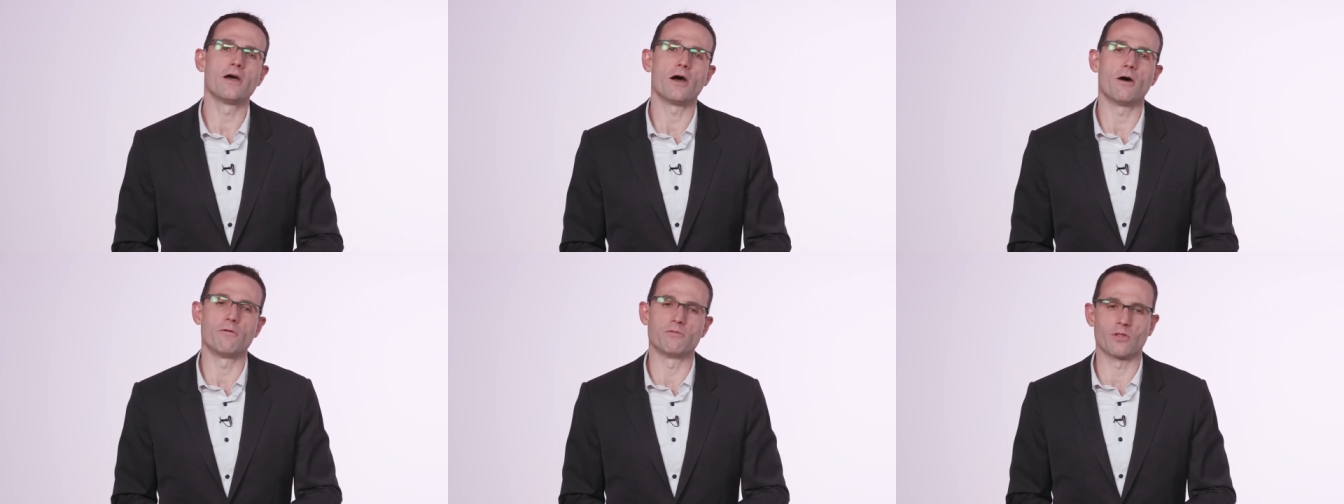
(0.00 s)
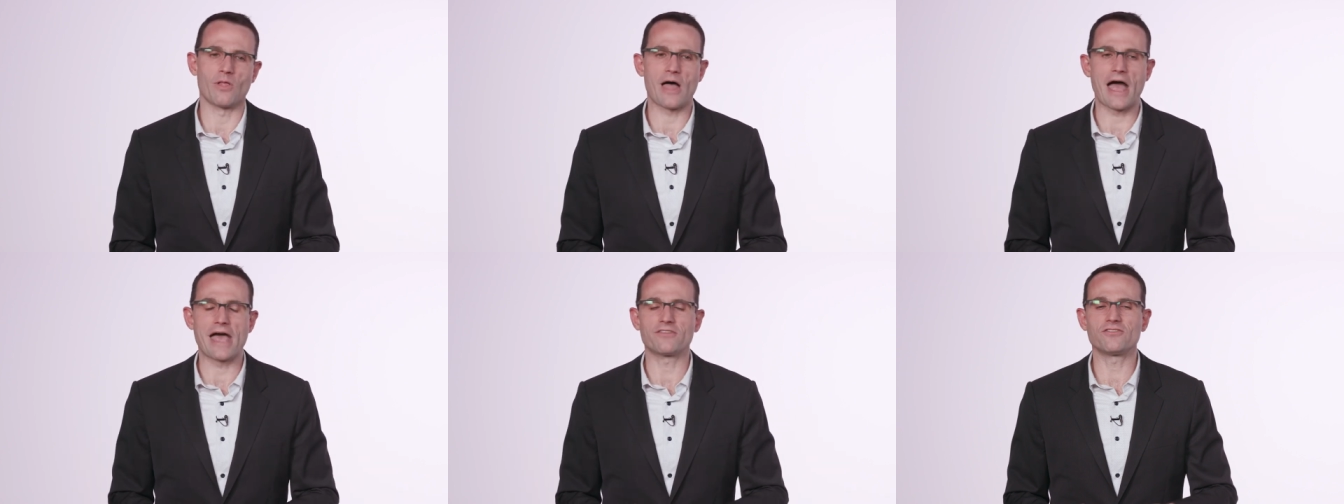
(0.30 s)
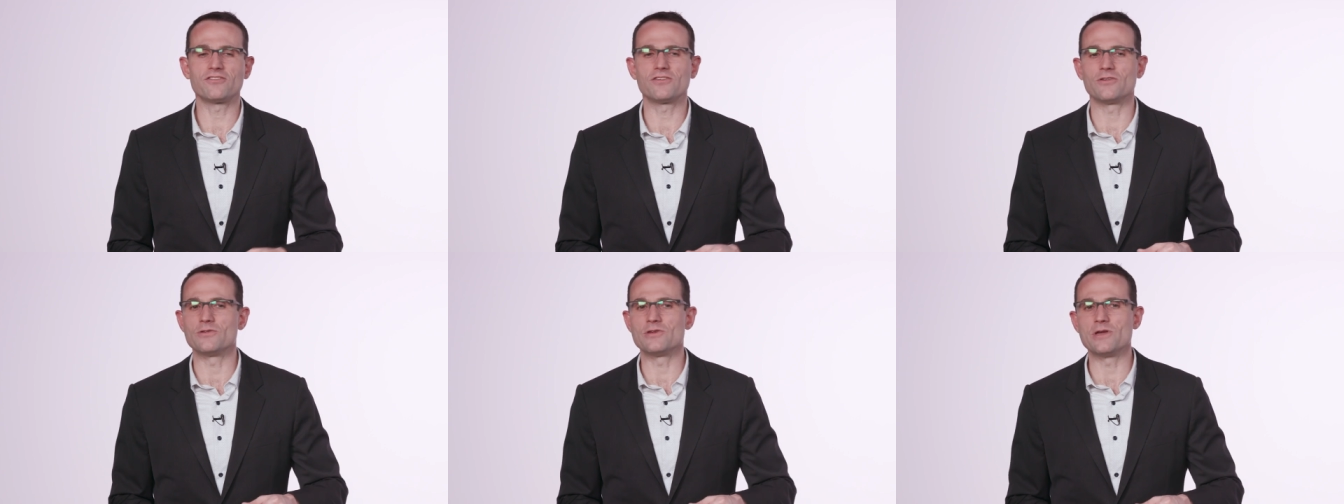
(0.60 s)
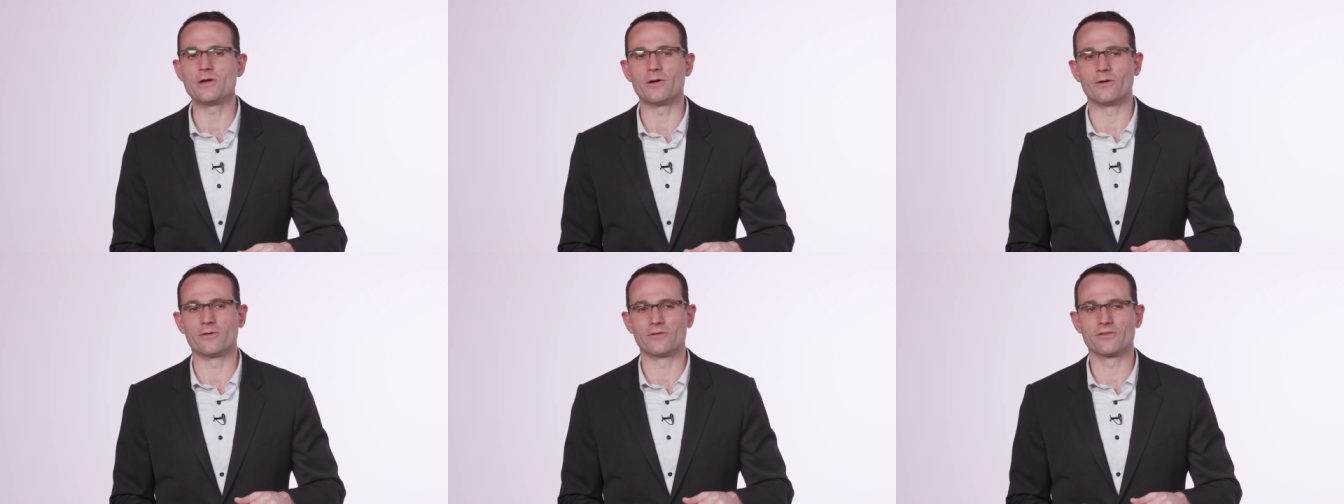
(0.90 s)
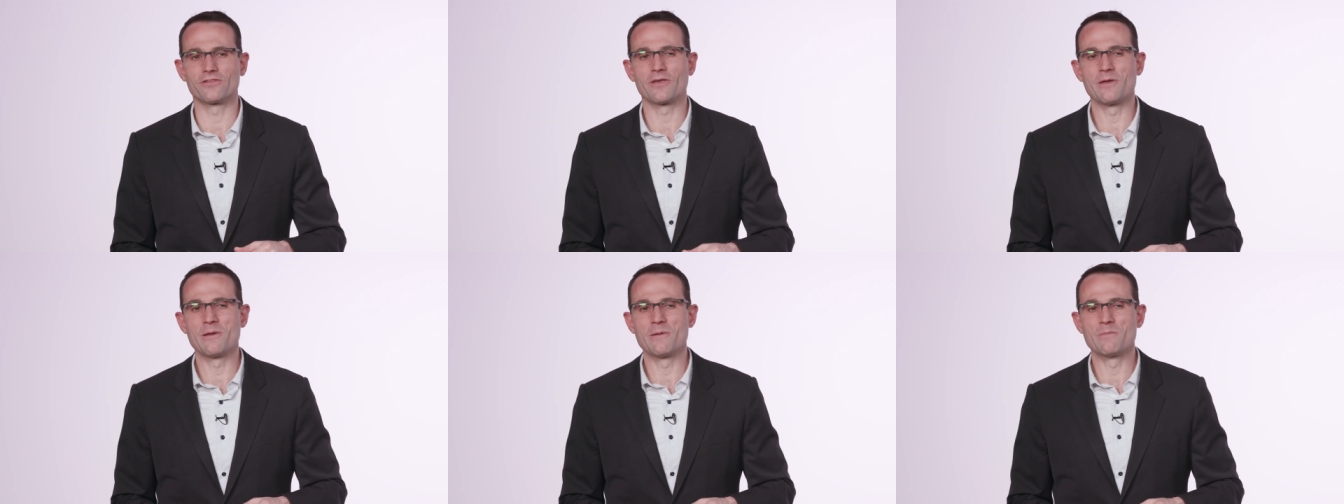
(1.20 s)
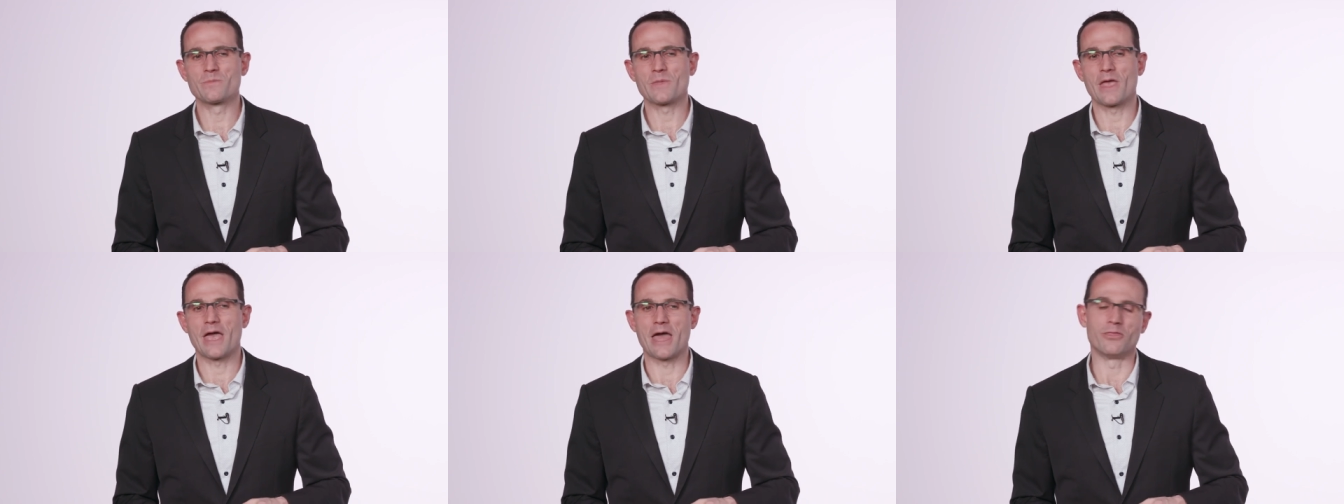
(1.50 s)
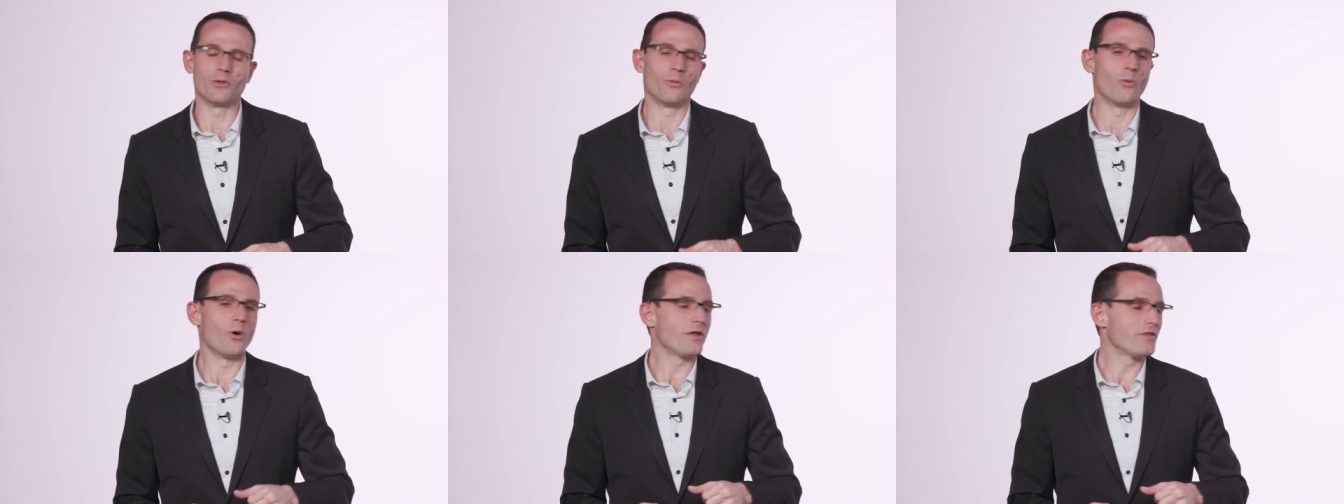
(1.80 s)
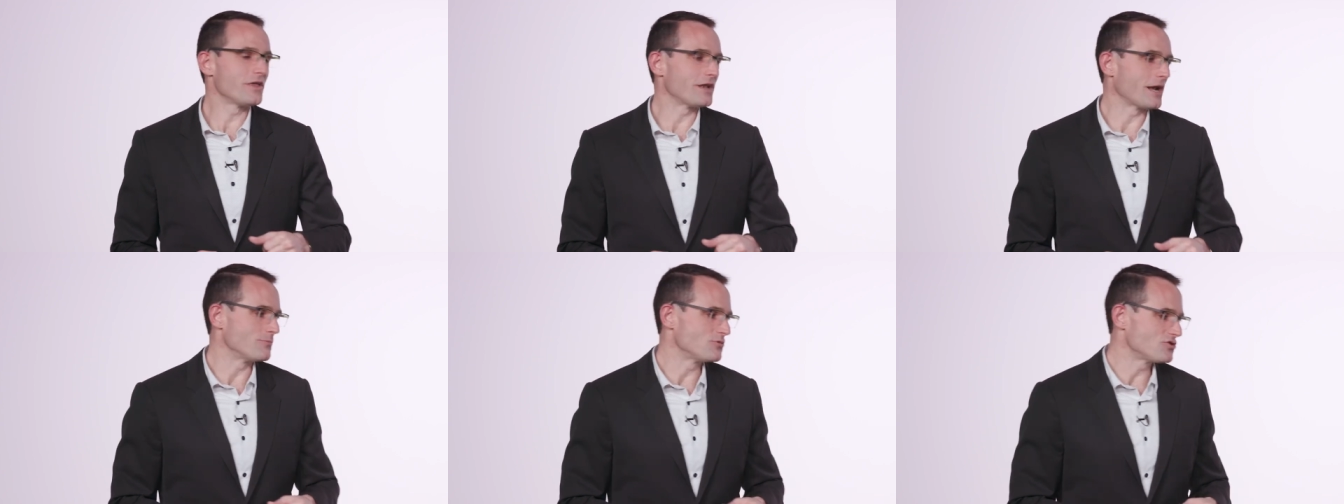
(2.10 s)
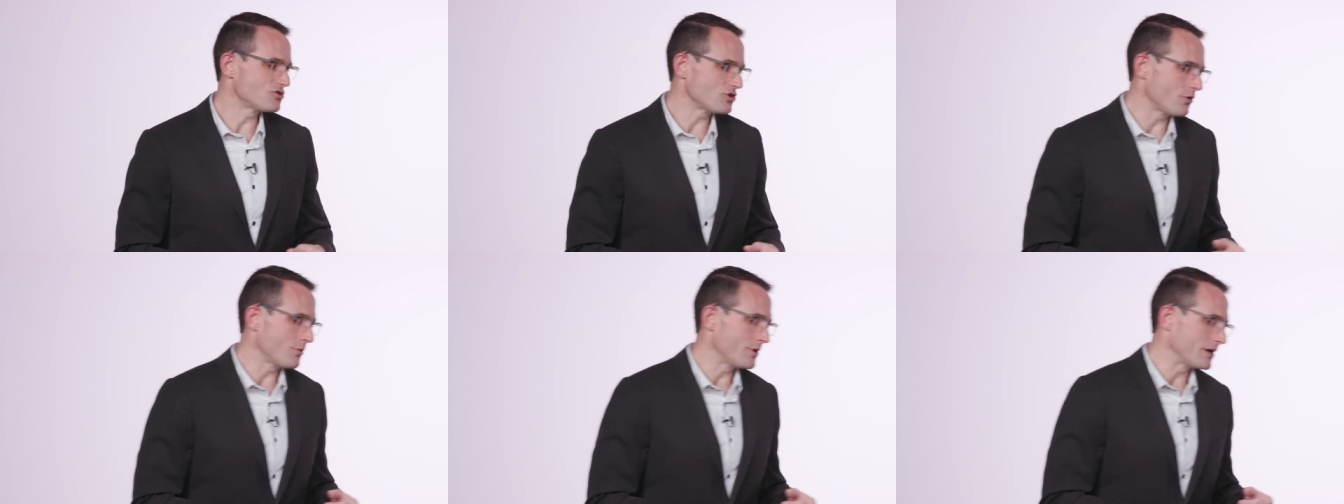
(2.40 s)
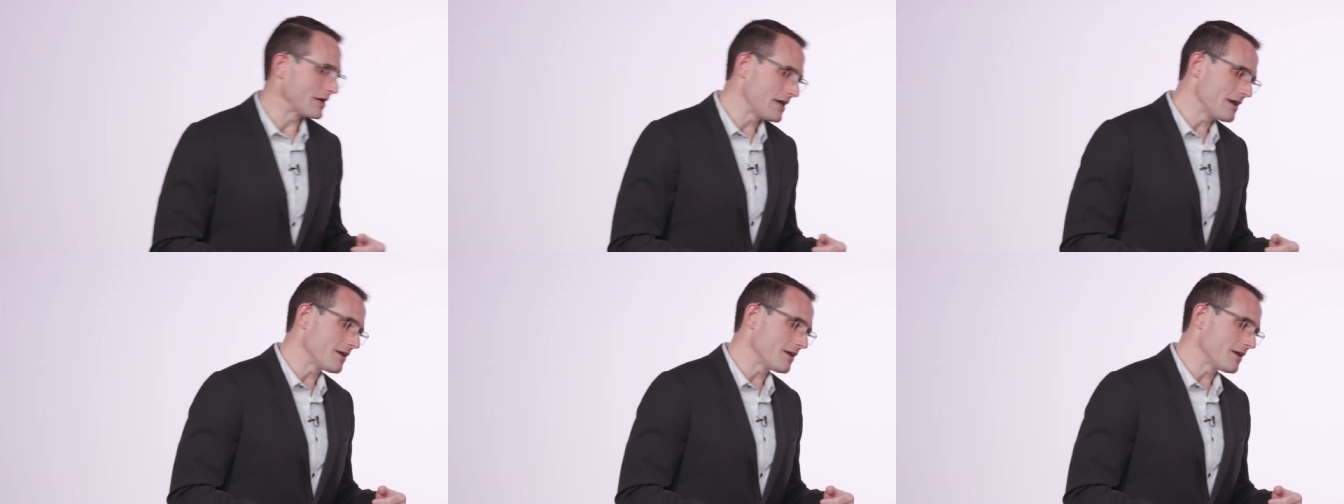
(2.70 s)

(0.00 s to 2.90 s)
over the last two years. And the one that I'm showing